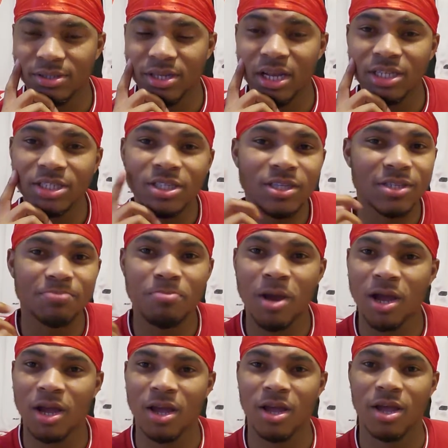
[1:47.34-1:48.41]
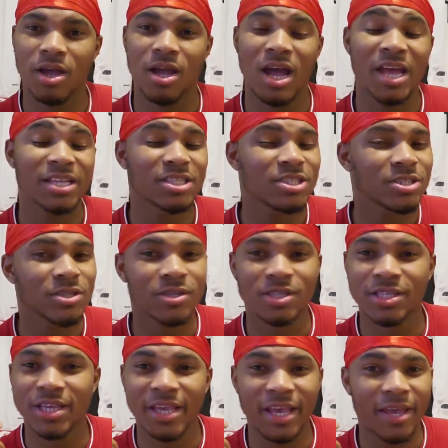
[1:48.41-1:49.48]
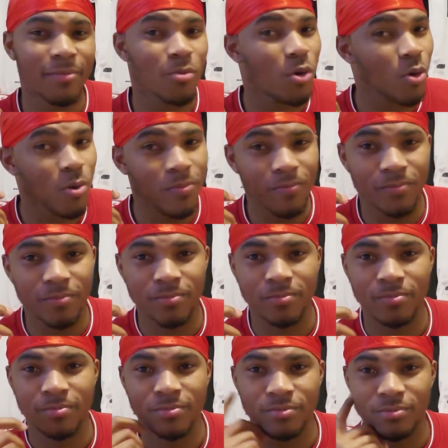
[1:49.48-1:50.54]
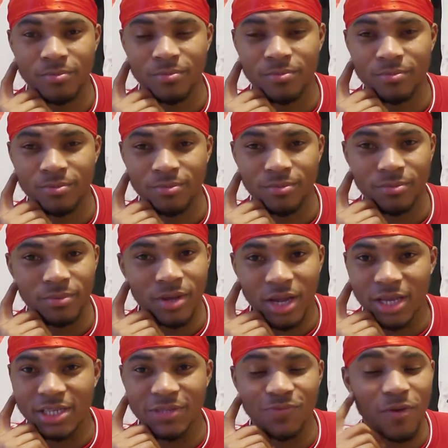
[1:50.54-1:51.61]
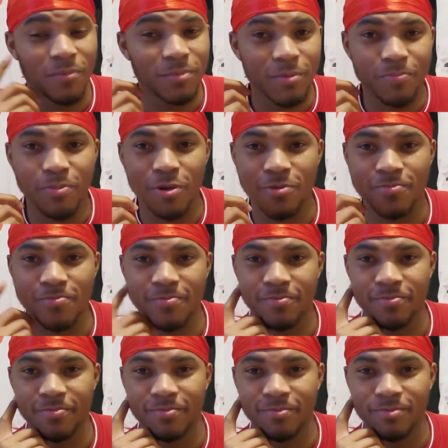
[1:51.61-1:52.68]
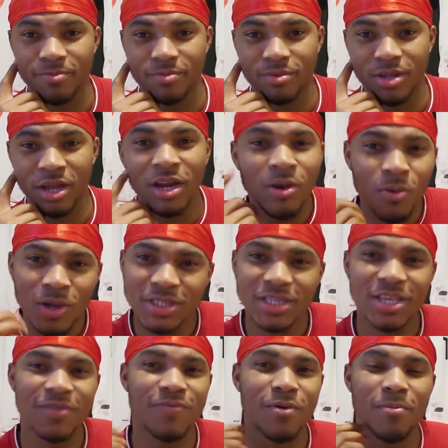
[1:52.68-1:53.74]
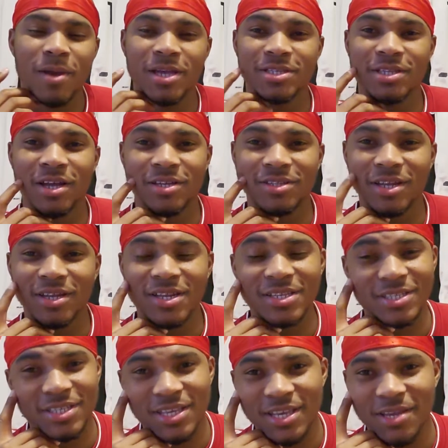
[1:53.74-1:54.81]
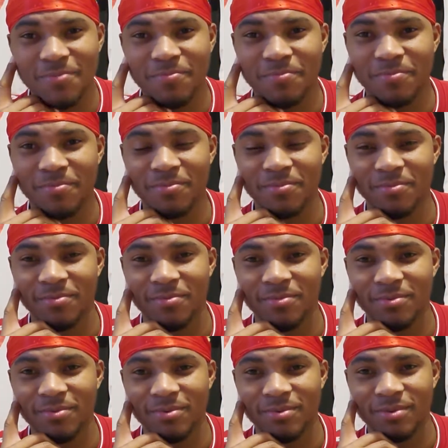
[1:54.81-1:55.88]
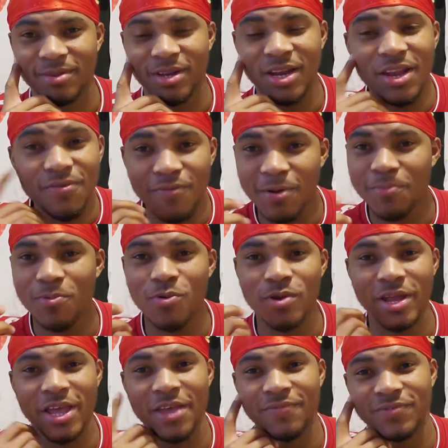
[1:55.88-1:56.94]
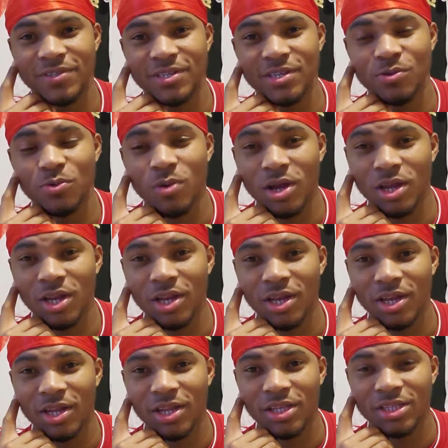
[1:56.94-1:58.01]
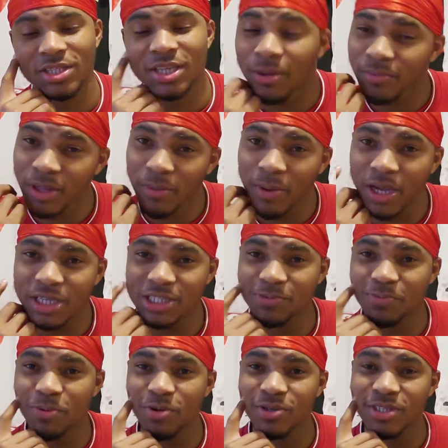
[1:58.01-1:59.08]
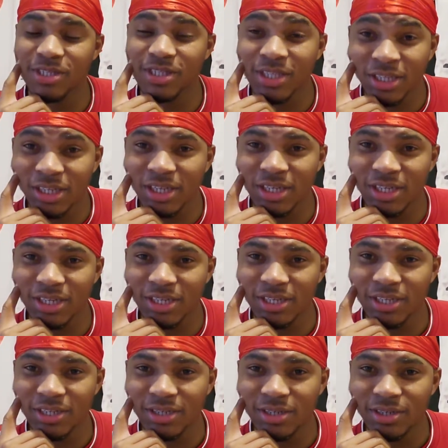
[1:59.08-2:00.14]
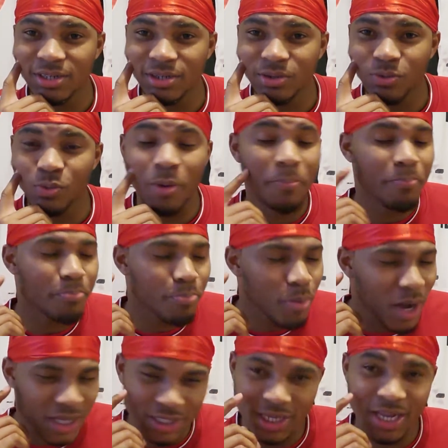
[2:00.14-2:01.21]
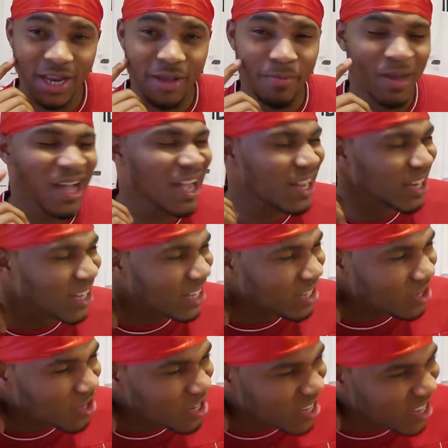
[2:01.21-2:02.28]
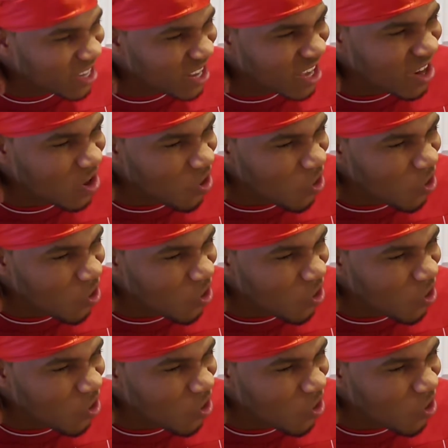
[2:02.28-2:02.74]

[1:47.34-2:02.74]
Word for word: I just back I just came home guys from the pub. And I want to give you my thought on this game. Liverpool FC 1, Tottenham Hotspurs nil. We batter them at their